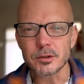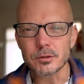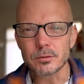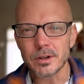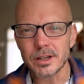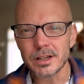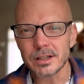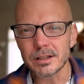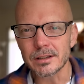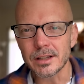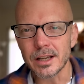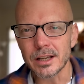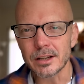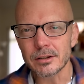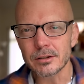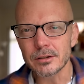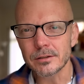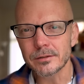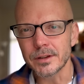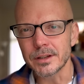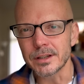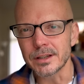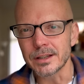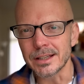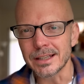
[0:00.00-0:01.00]
you ready to let go
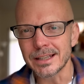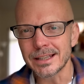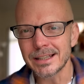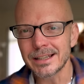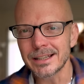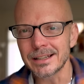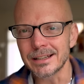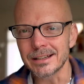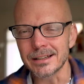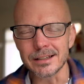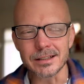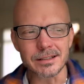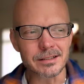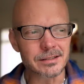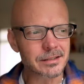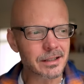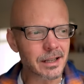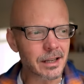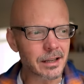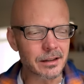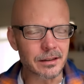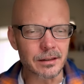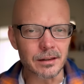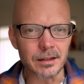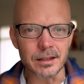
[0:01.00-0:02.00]
of the neediness
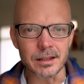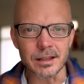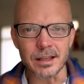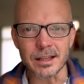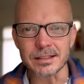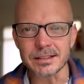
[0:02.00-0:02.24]
and the